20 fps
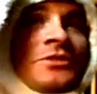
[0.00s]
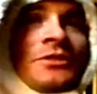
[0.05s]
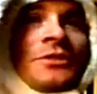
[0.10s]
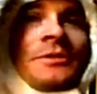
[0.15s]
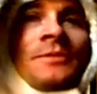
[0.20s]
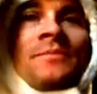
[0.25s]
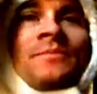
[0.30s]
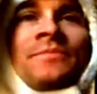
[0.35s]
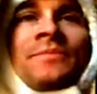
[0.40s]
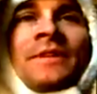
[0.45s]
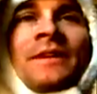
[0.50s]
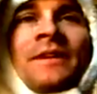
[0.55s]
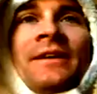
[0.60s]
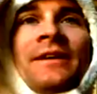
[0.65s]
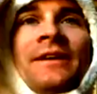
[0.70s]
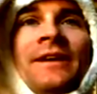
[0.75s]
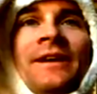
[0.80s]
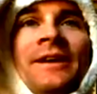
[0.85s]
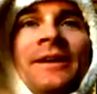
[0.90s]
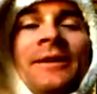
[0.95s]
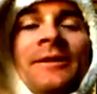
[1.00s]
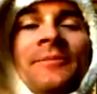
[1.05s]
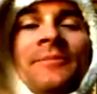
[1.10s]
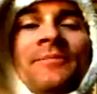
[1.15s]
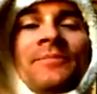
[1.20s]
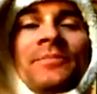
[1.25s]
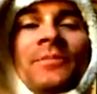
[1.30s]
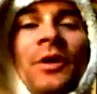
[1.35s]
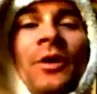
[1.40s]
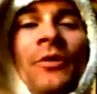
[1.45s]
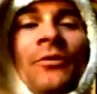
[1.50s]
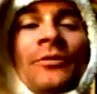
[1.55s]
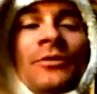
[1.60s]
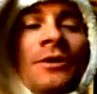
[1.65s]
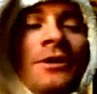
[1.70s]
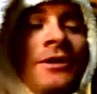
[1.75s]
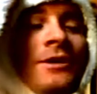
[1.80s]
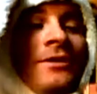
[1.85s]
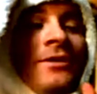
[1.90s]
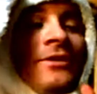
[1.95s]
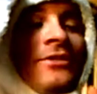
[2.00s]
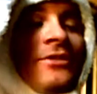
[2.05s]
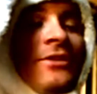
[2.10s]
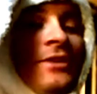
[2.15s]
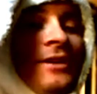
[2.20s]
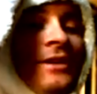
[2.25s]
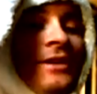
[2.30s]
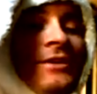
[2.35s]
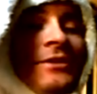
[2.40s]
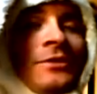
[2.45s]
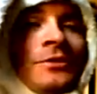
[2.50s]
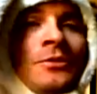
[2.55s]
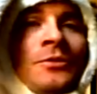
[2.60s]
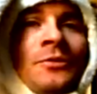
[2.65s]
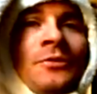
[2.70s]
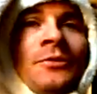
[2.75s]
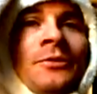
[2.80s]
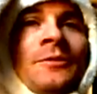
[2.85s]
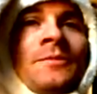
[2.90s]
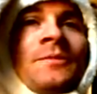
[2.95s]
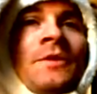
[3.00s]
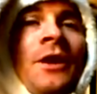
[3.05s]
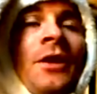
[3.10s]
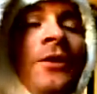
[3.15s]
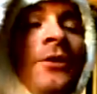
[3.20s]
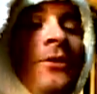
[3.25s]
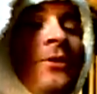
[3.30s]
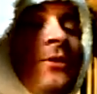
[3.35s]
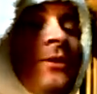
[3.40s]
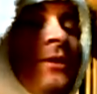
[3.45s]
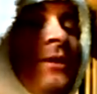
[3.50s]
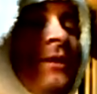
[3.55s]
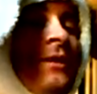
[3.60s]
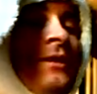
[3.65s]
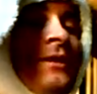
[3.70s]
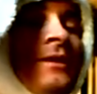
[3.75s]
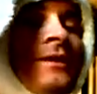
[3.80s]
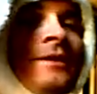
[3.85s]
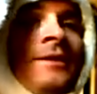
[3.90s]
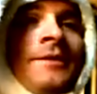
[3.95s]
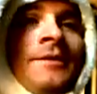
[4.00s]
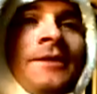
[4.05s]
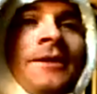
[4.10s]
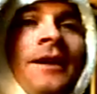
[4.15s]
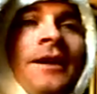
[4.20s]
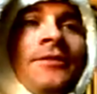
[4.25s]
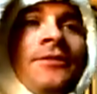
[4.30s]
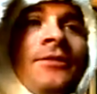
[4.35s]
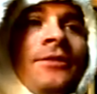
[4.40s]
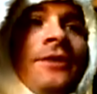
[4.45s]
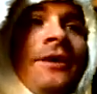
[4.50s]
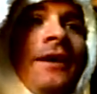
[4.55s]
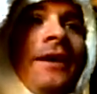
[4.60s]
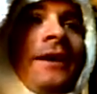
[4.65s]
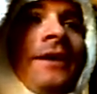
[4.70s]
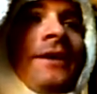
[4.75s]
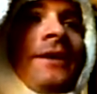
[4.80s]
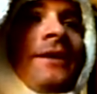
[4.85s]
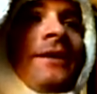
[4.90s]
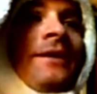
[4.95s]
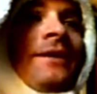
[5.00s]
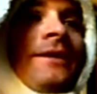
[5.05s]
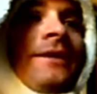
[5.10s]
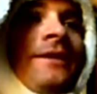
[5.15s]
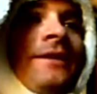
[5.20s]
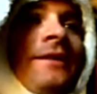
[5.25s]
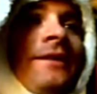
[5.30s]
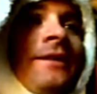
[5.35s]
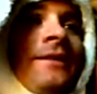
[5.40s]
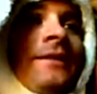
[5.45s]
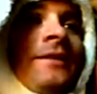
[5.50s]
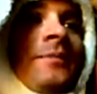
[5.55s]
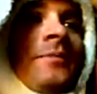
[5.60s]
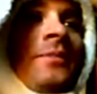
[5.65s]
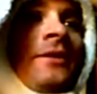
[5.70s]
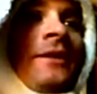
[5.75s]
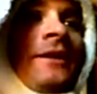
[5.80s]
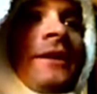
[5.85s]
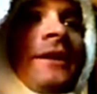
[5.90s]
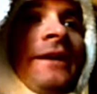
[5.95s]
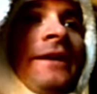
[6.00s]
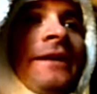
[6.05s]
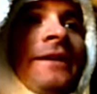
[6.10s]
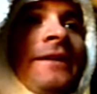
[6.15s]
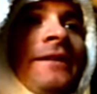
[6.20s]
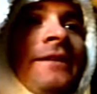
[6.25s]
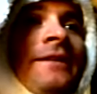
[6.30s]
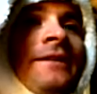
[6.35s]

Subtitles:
sure. Overall, the scene is cool. Oh, I forgot to play.